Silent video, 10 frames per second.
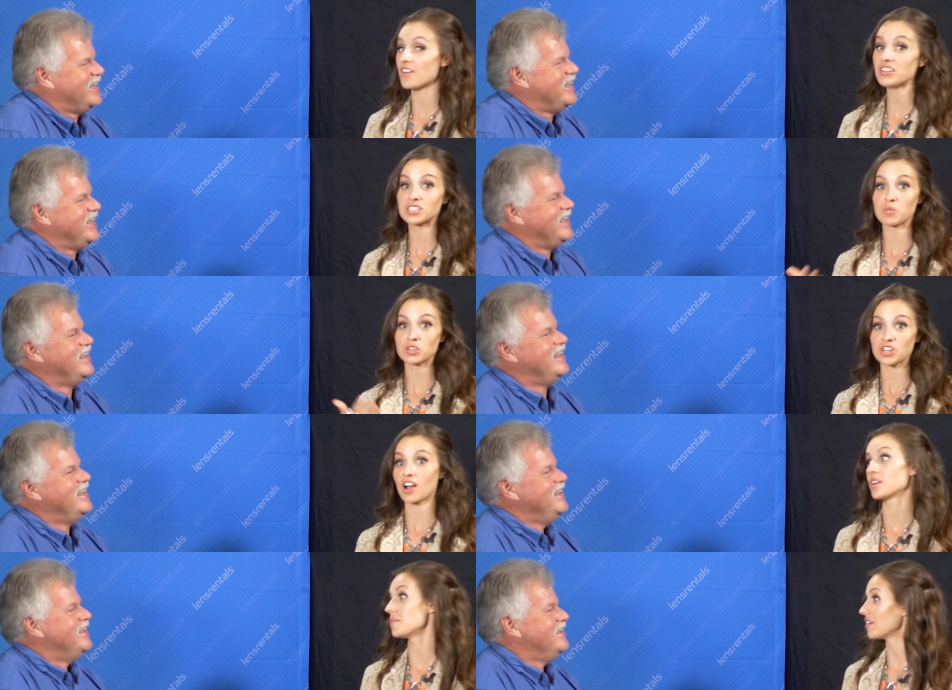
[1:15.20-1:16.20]
Speaker 1: obviously we're
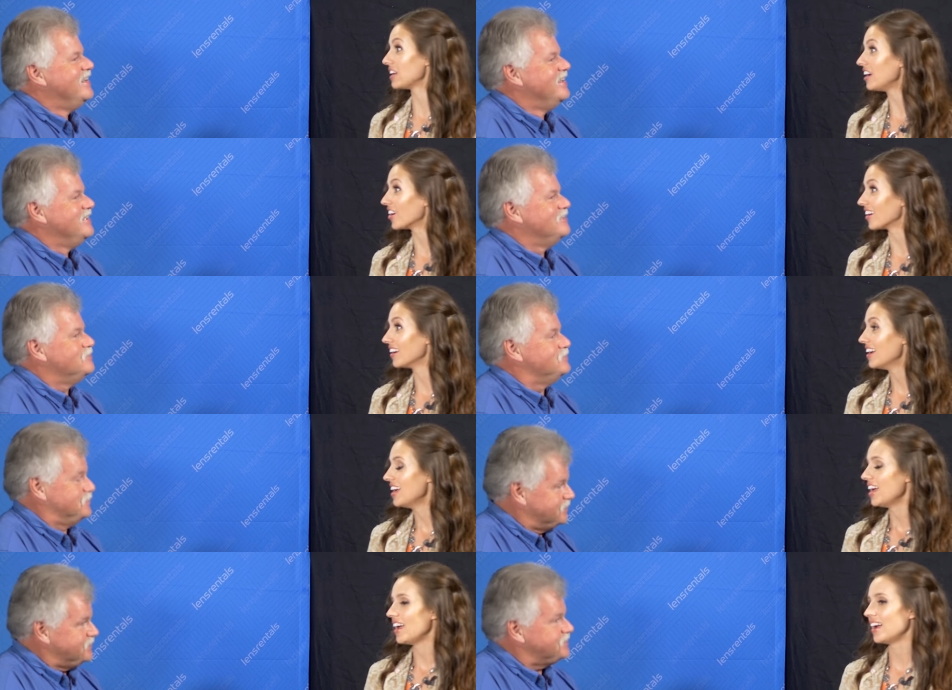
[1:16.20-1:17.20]
talking about gear,
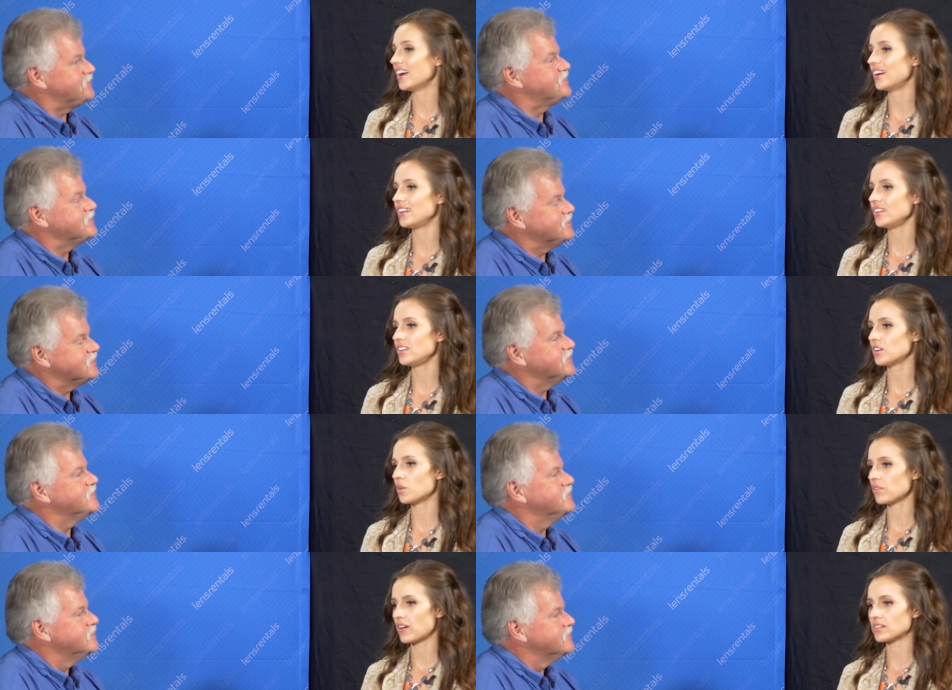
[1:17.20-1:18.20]
mm-hmm. and you know
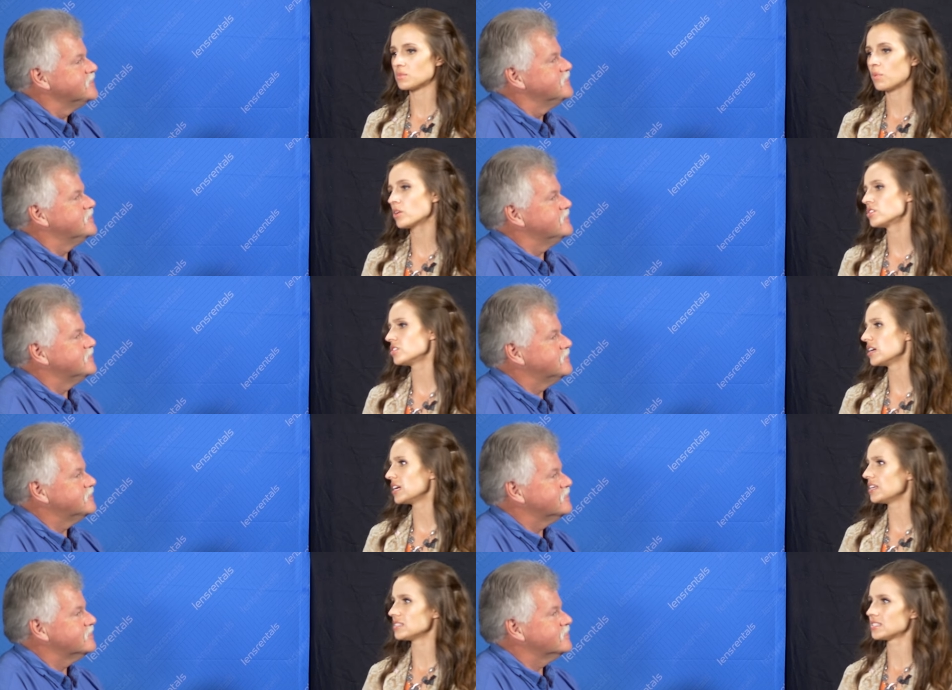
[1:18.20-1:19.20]
we've had some
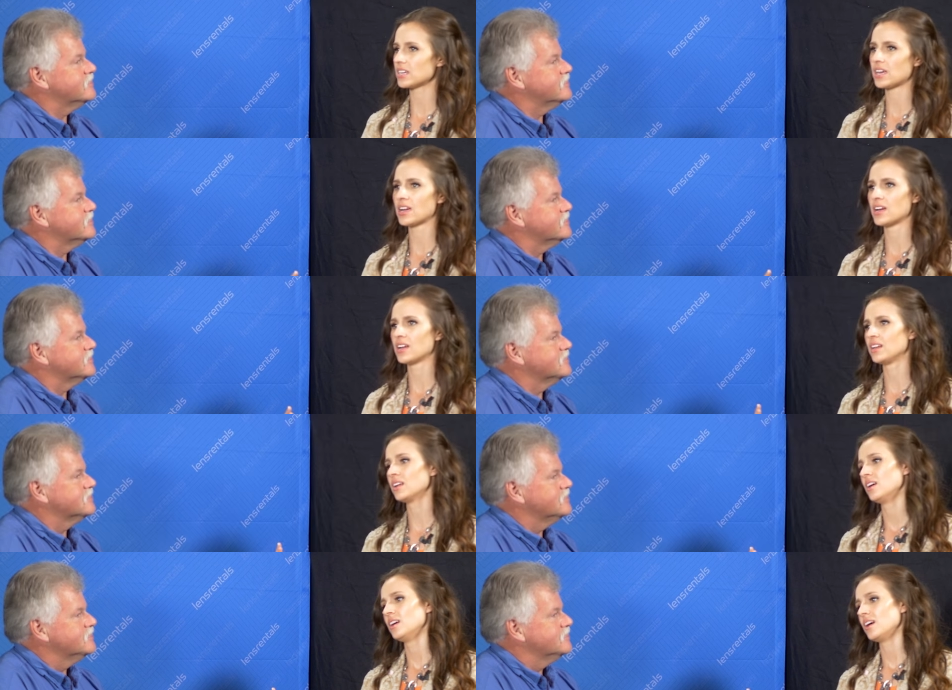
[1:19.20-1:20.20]
portraits
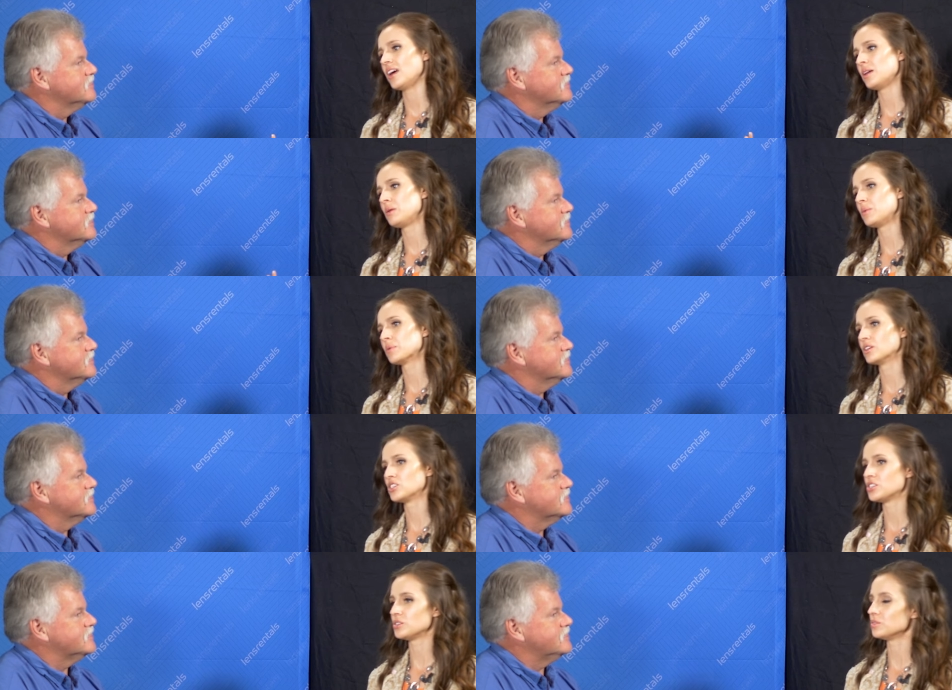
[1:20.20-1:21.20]
and and people that
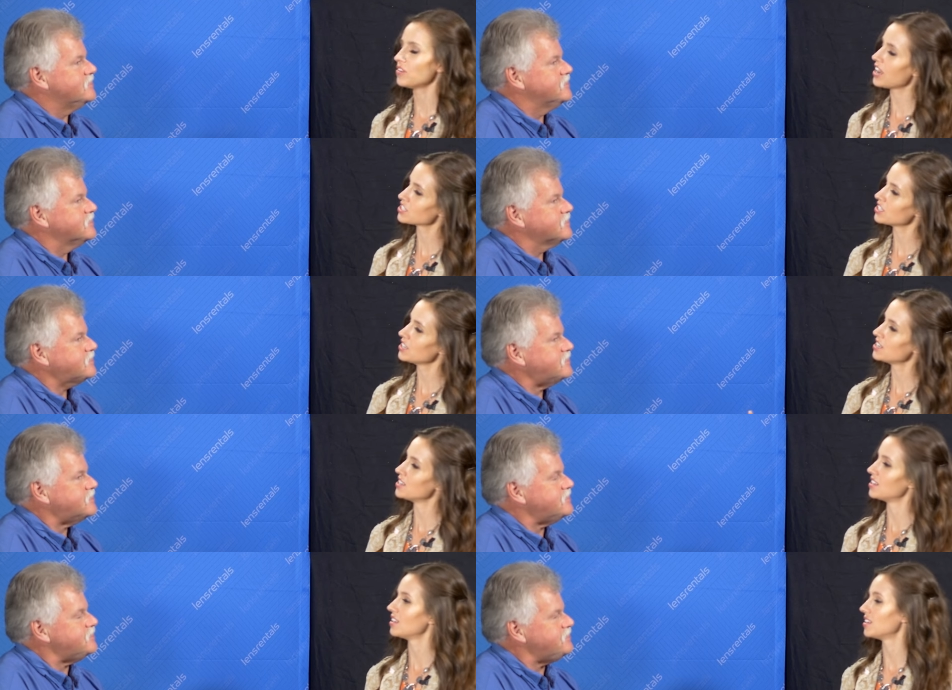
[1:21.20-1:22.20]
shoot fashion
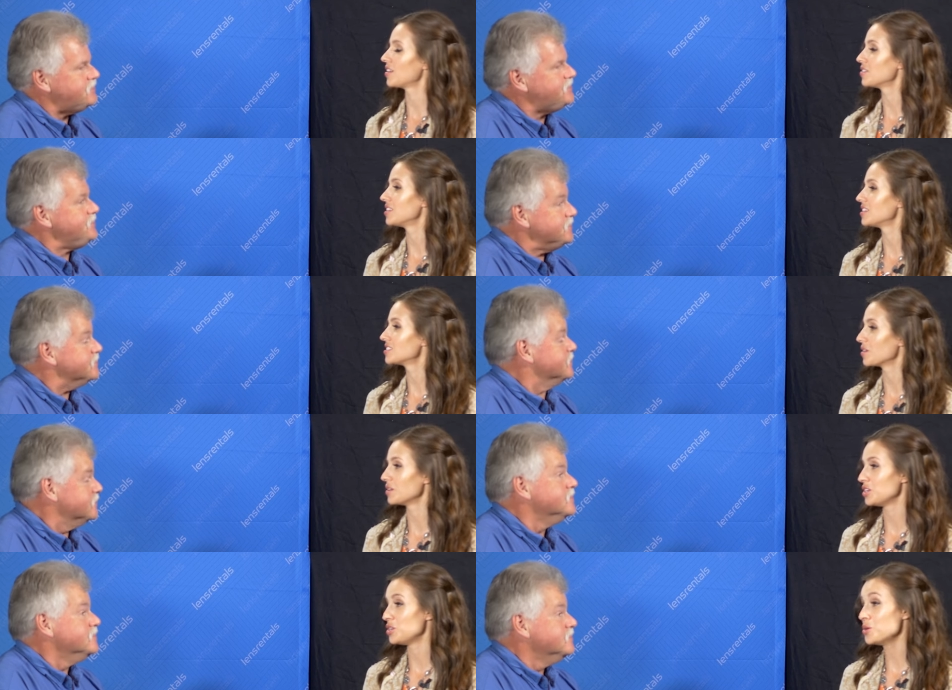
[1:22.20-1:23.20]
and uh, other things.
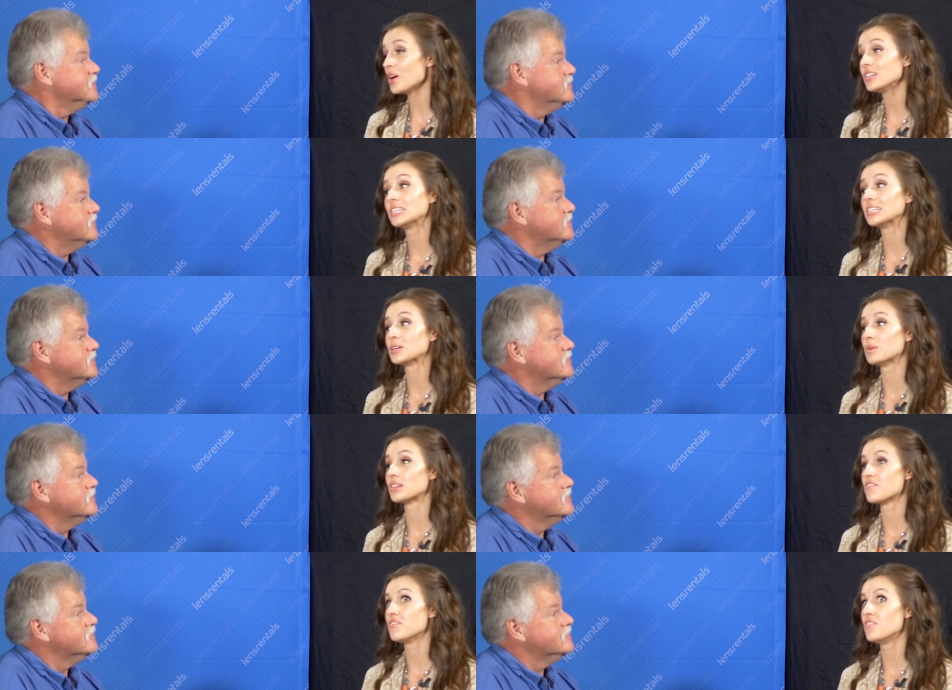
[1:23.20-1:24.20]
So you are dealing
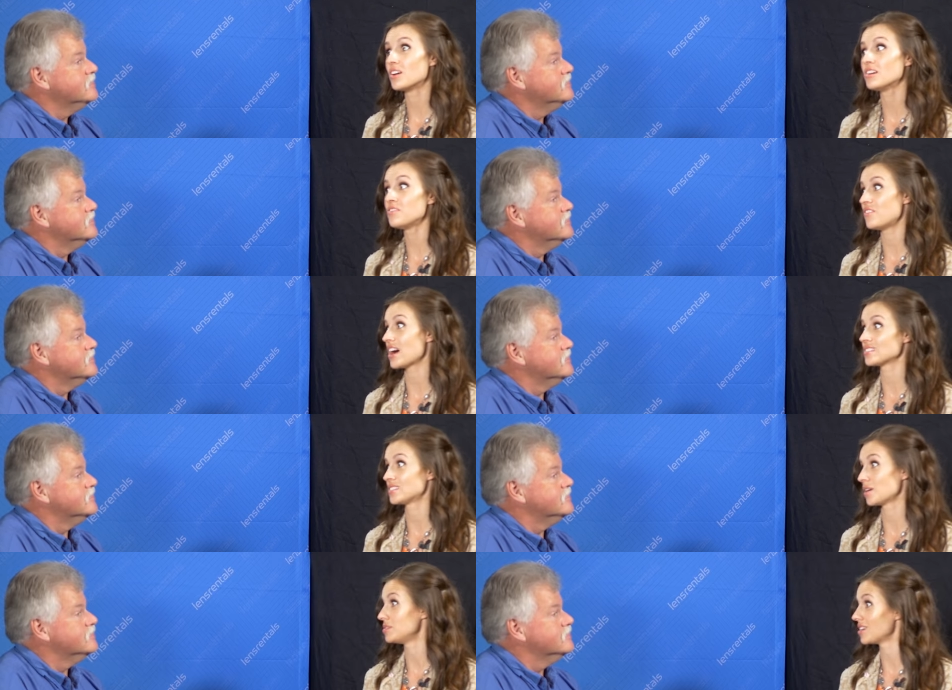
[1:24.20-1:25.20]
with very fast
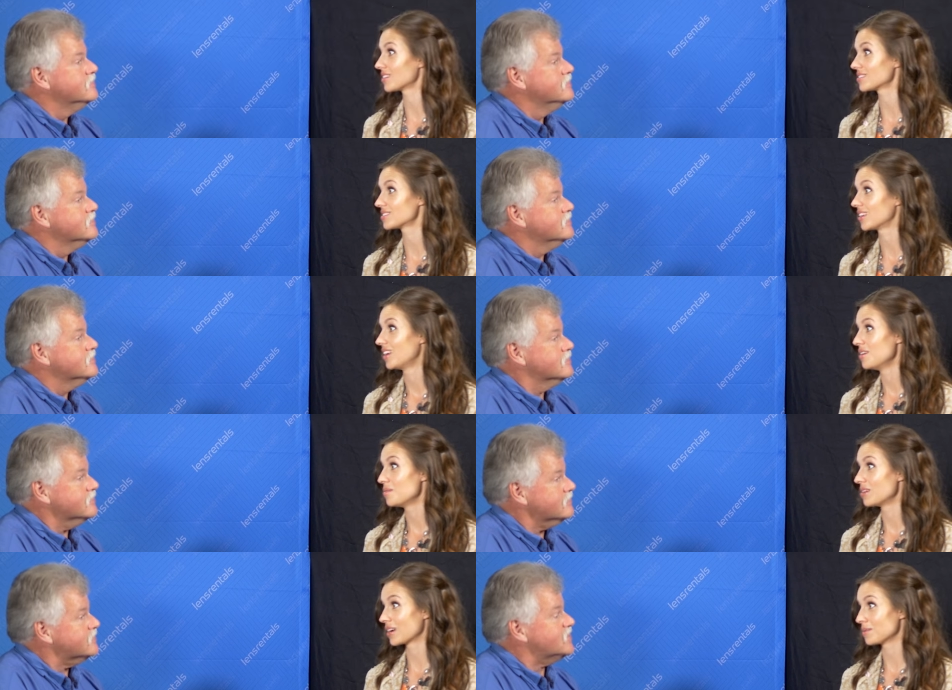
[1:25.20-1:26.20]
subjects mm-hmm.
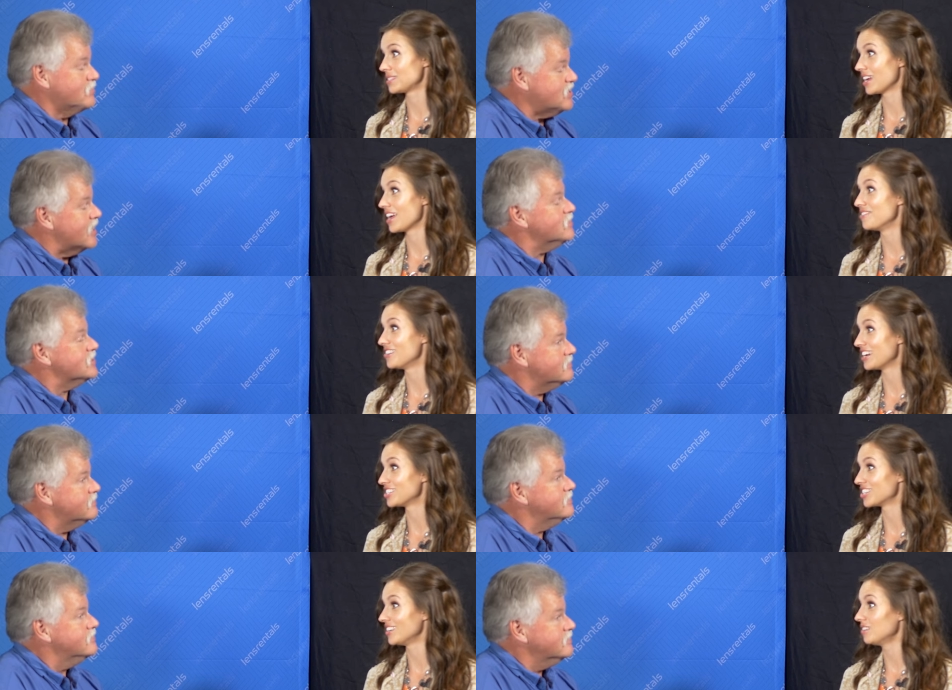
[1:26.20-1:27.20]
when it mm-hmm. comes Sometimes. to
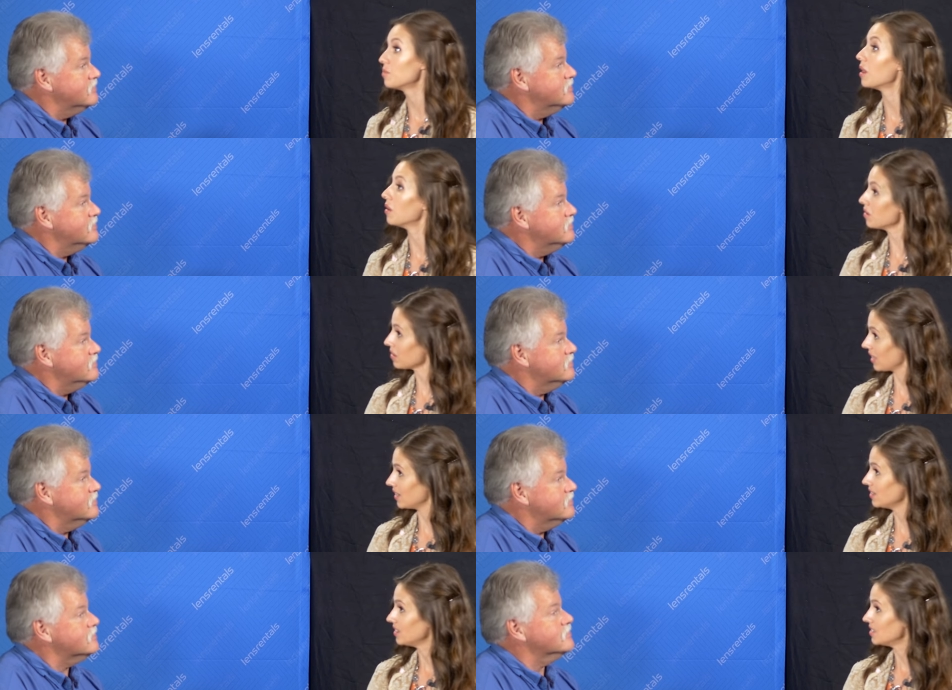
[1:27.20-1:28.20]
aviation. Well,
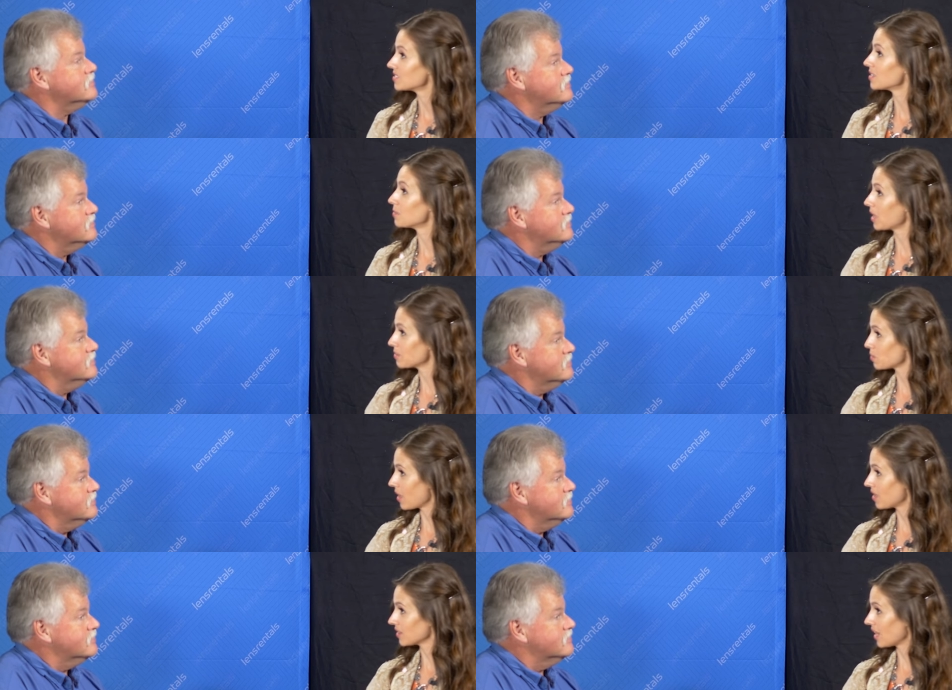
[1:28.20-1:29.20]
okay. Mm-hmm. Sometimes
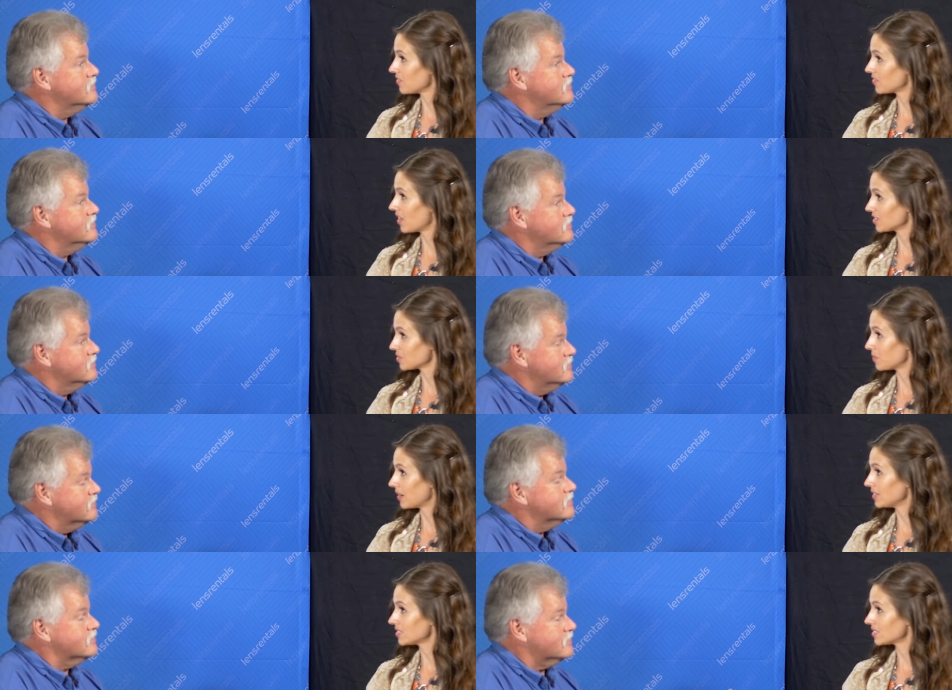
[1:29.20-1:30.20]
wildlife, not so much,